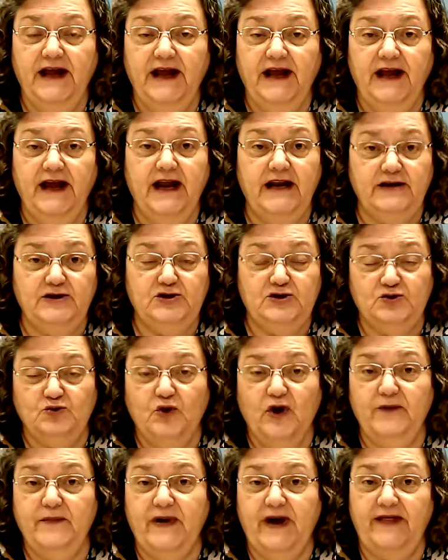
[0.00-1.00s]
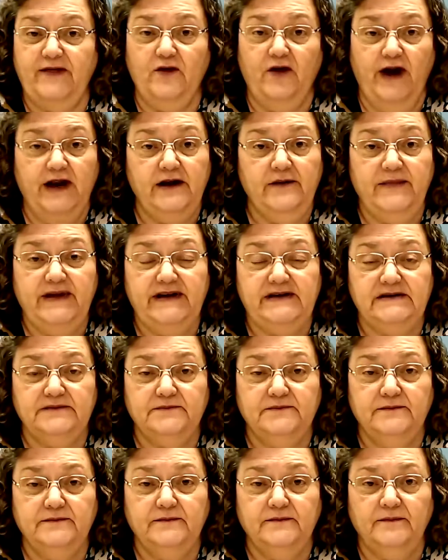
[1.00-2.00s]
and destroyed by their enemies.
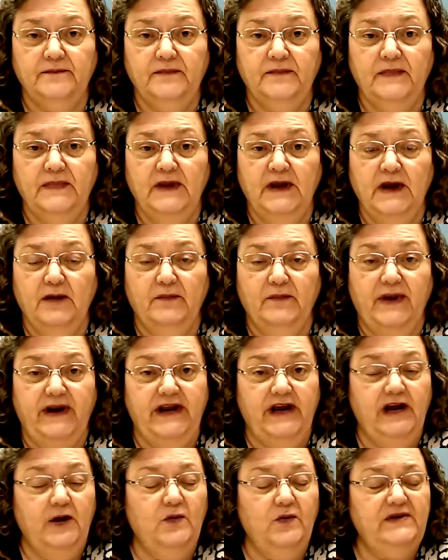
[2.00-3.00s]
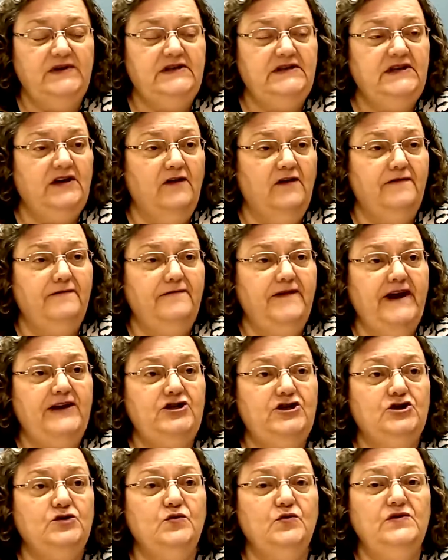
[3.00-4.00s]
But he would still face
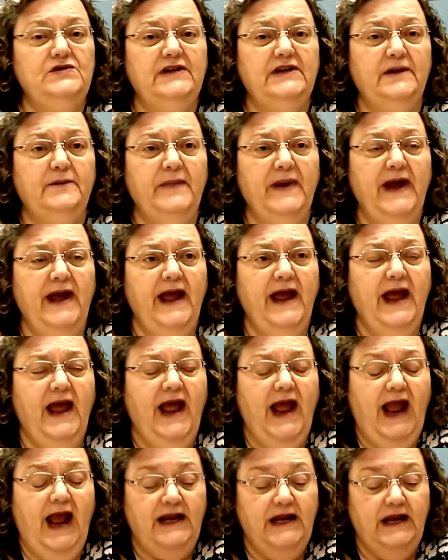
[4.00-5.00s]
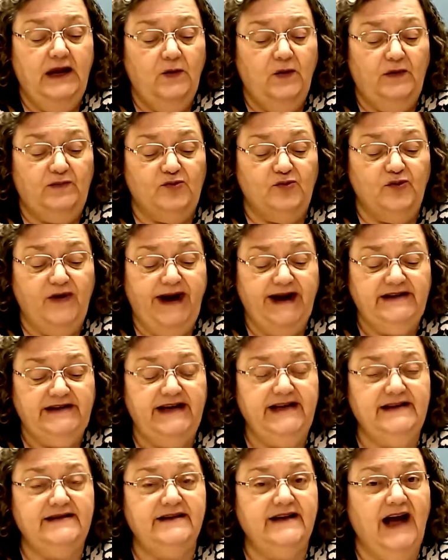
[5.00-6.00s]
Jerusalem and he would pray to
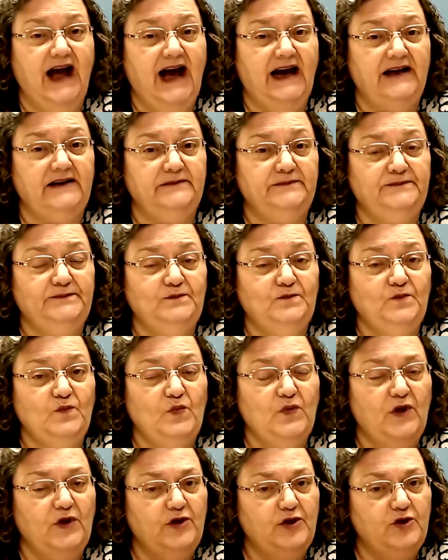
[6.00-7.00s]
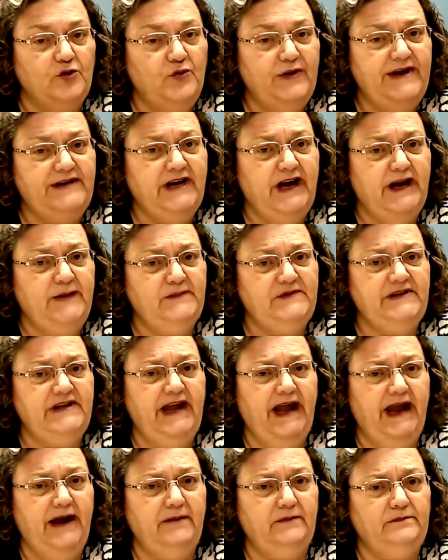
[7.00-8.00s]
his God three times a
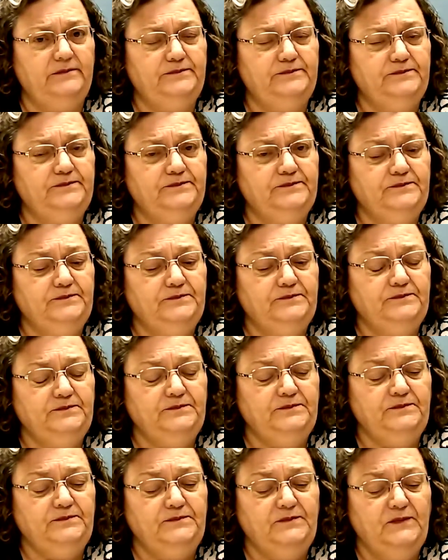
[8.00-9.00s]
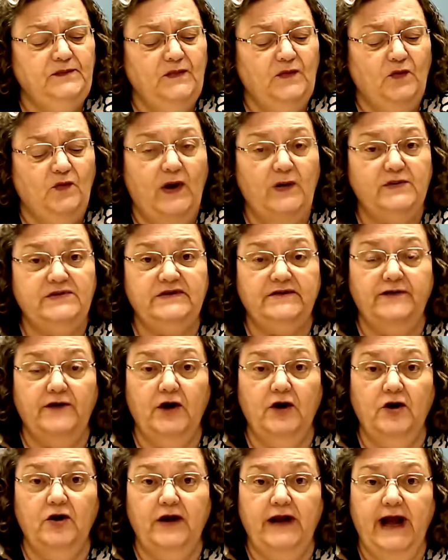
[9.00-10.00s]
day. That was a very
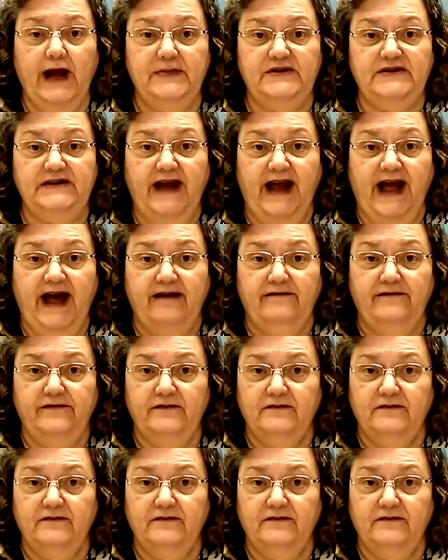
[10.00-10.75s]
good habit to have